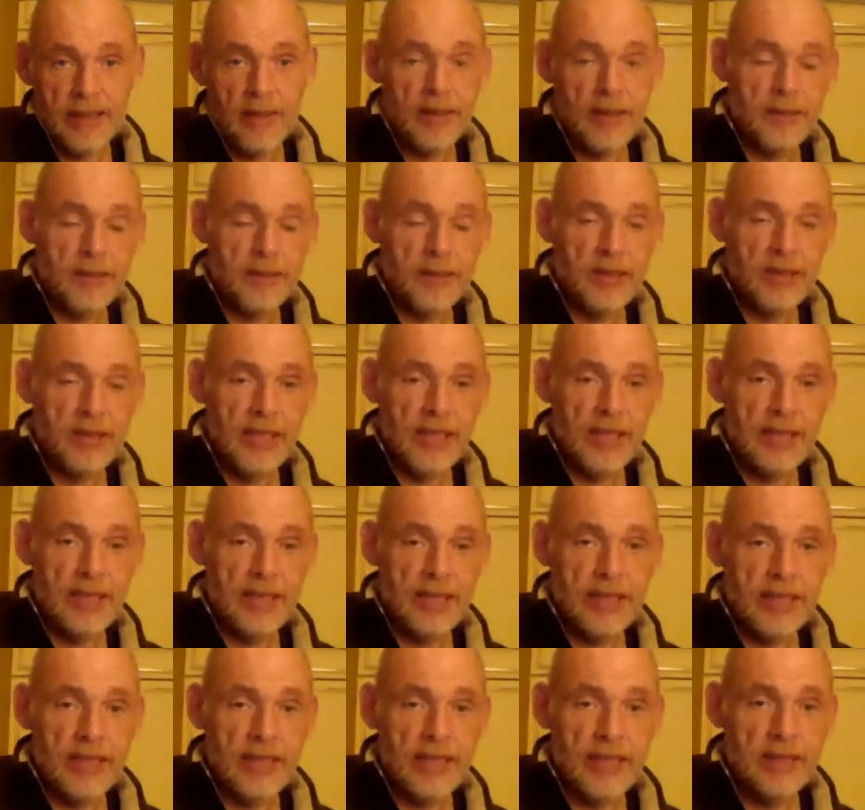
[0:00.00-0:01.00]
especially as
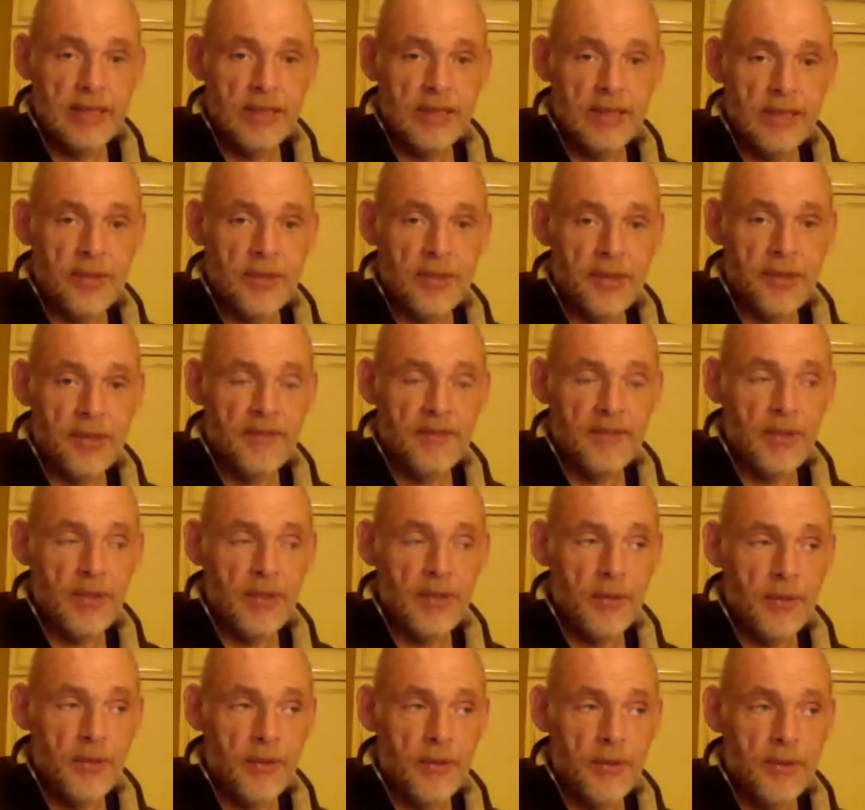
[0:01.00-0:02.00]
it connects to the story of the
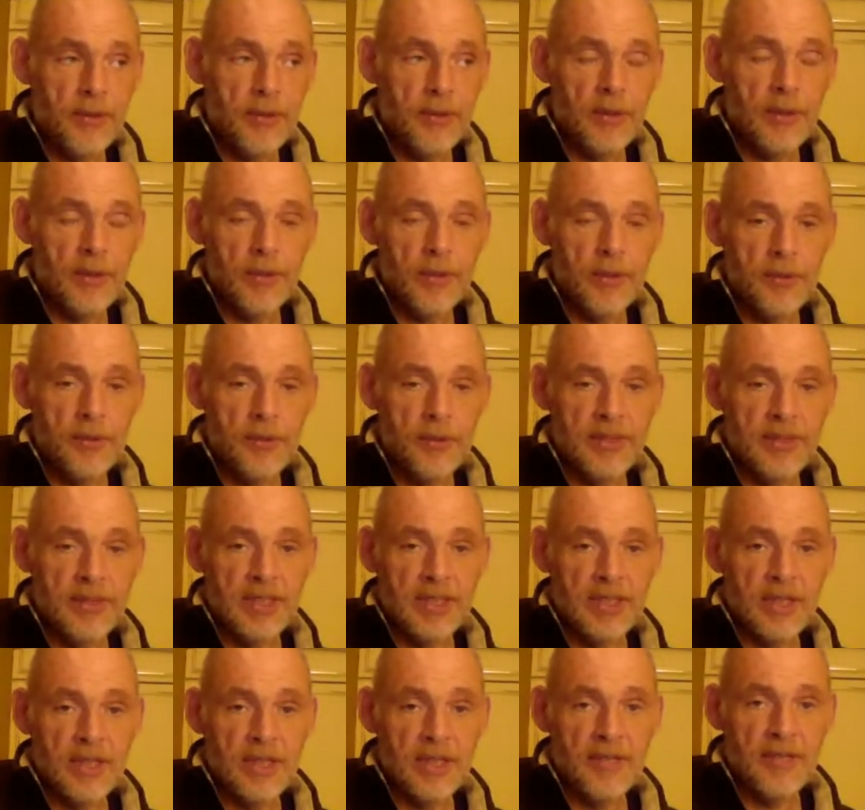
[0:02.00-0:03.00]
dodo. The dodo was
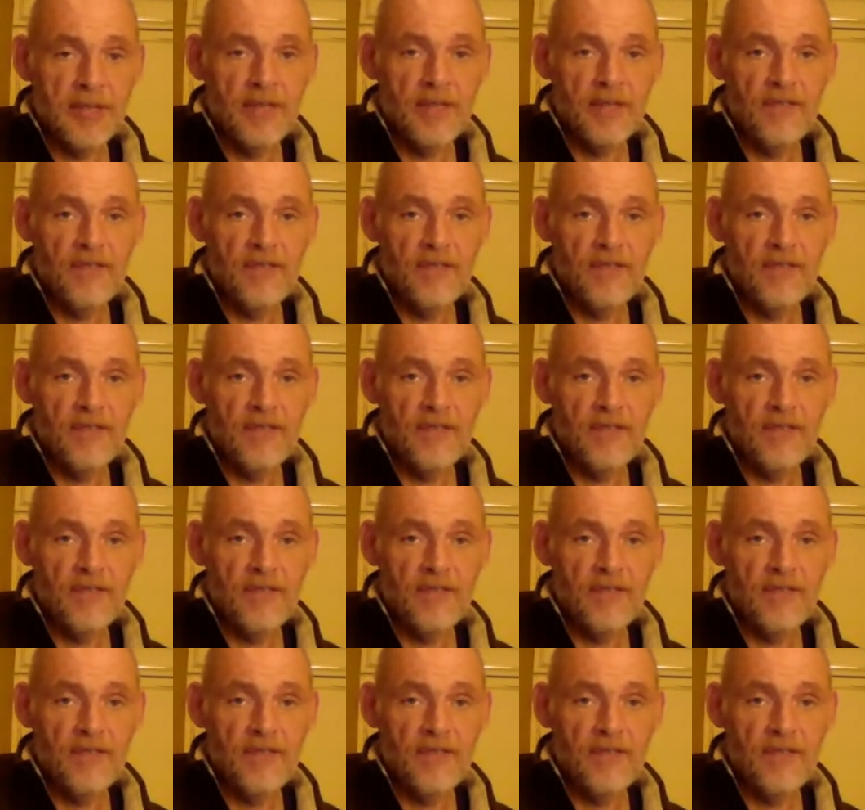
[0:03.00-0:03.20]
discovered in